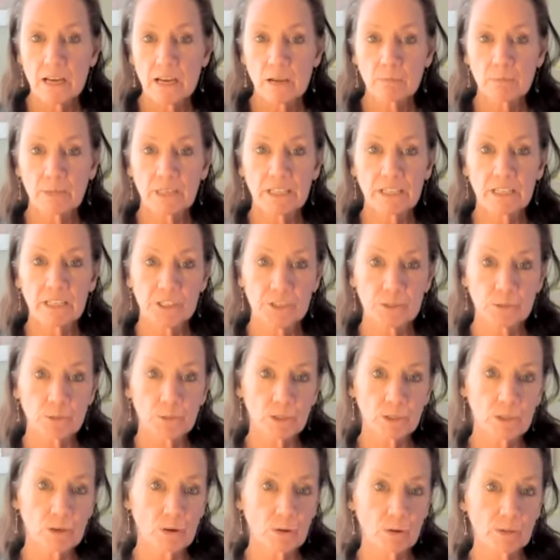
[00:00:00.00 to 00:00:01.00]
because
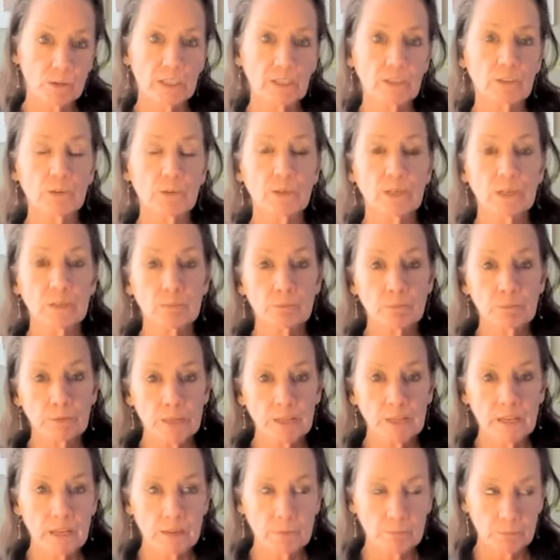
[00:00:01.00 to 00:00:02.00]
we're going to
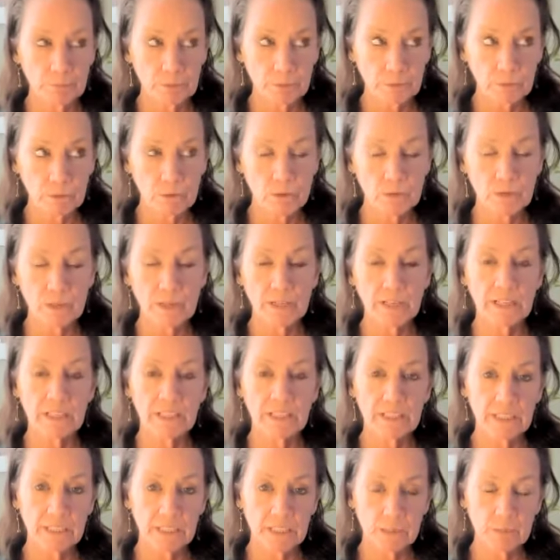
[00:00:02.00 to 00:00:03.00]
employ
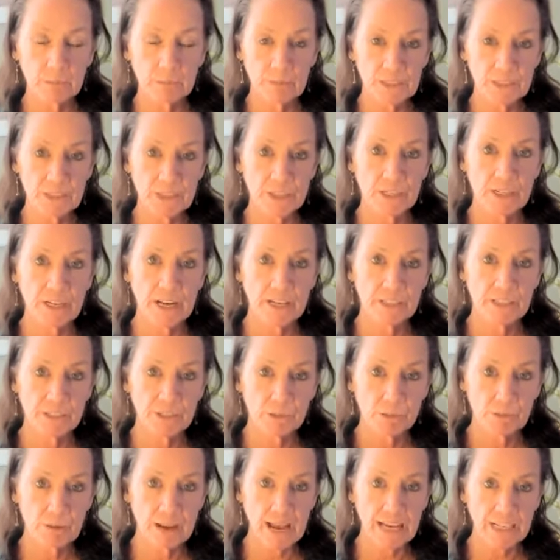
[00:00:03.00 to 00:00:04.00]
inhibition and
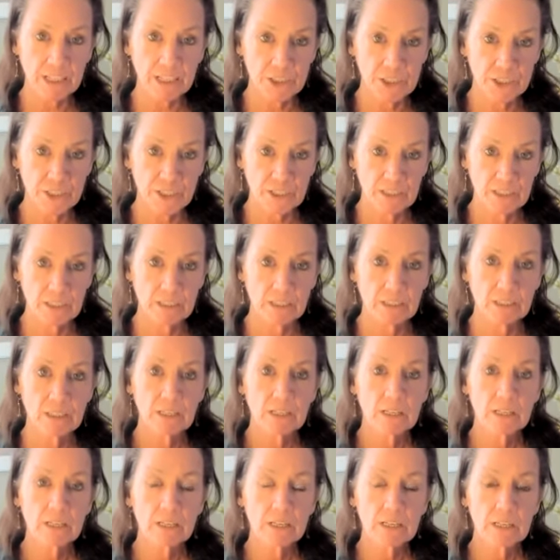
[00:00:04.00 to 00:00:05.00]
direction
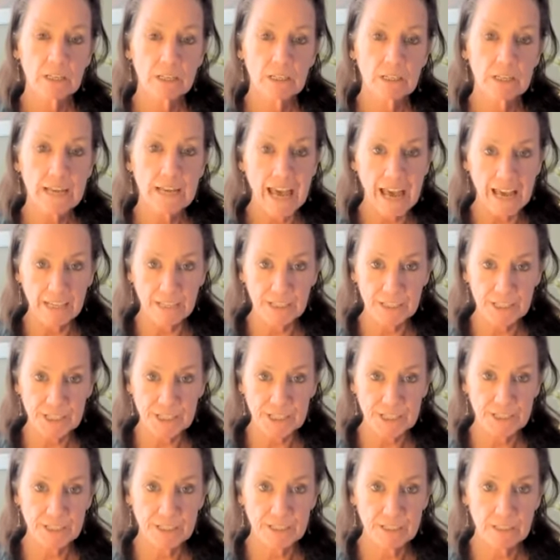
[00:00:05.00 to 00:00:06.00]

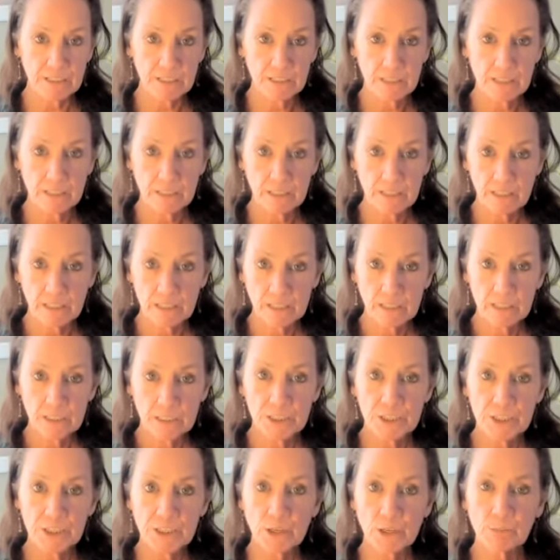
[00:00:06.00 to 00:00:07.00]
next.
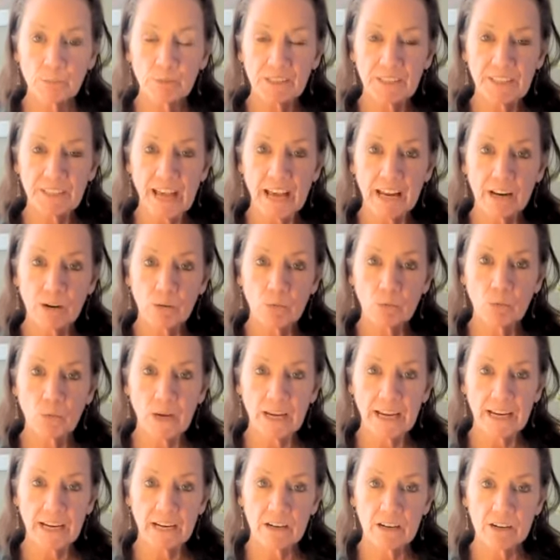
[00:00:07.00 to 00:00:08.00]
So, but that
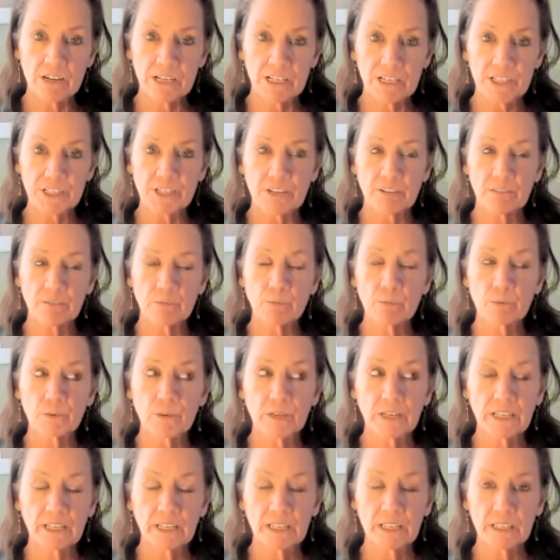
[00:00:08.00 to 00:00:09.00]
awareness of
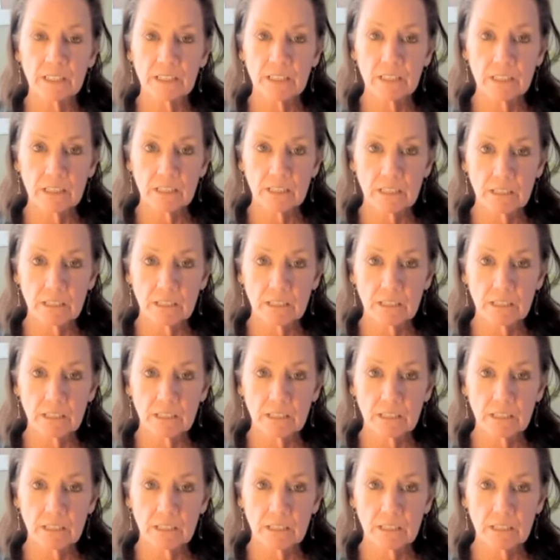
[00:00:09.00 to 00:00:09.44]
bringing